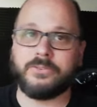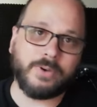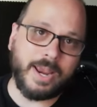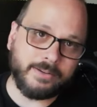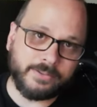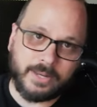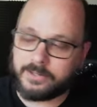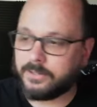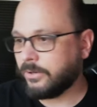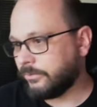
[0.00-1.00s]
Rad
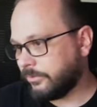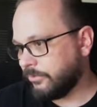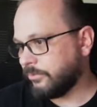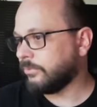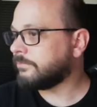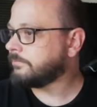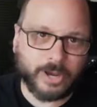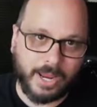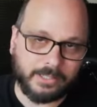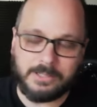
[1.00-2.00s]
decided to go to
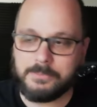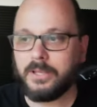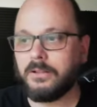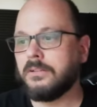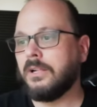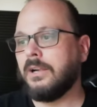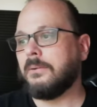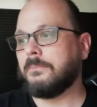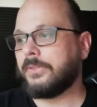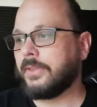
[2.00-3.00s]
chat and email,
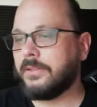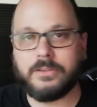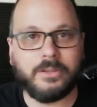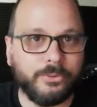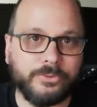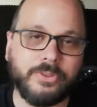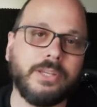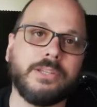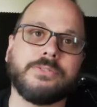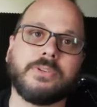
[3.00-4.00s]
but then those
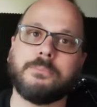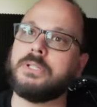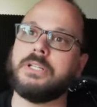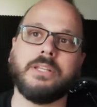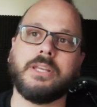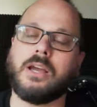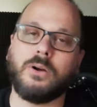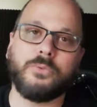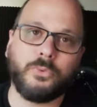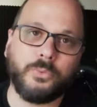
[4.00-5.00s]
things completely got
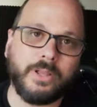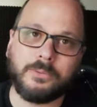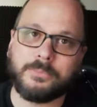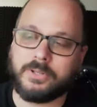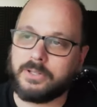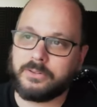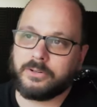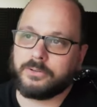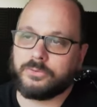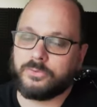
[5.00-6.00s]
overwhelmed, and
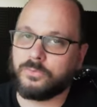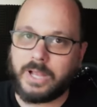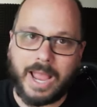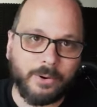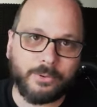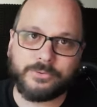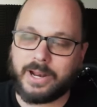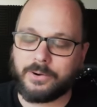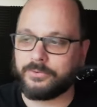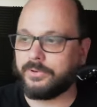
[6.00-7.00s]
there's hours
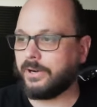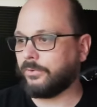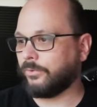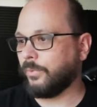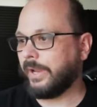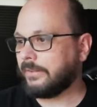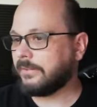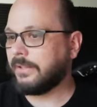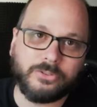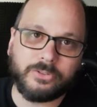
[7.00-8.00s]
and hours and hours of wait
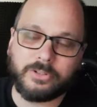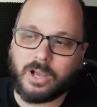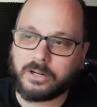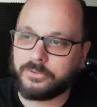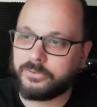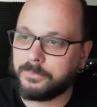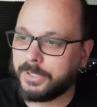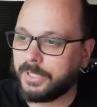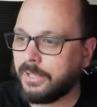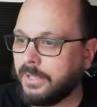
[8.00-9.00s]
just to talk to
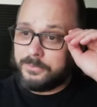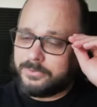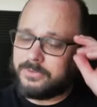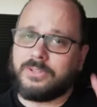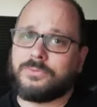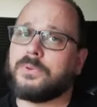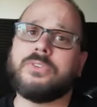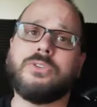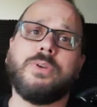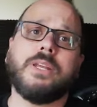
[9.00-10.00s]
somebody. It wasn't, this
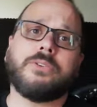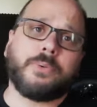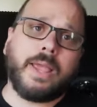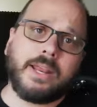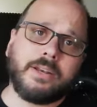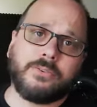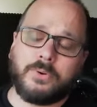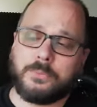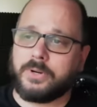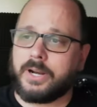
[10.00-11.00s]
wasn't unique to Rad.
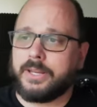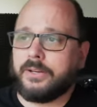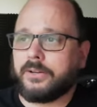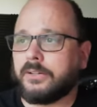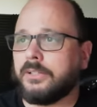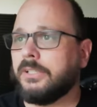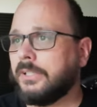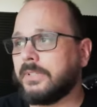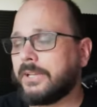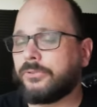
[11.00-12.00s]
From what I hear,
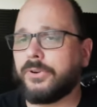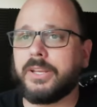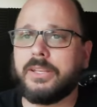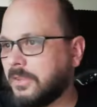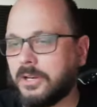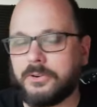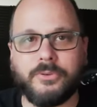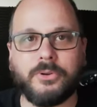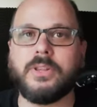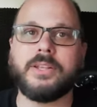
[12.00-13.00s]
Electric, their
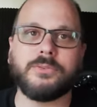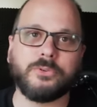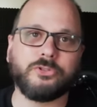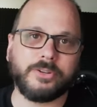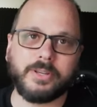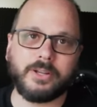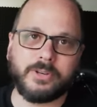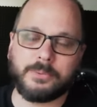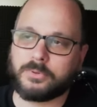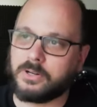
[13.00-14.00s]
phone lines were shut down
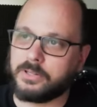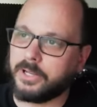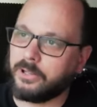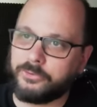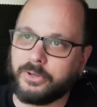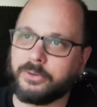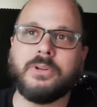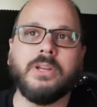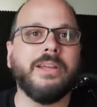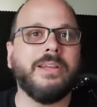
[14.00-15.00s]
temporarily also.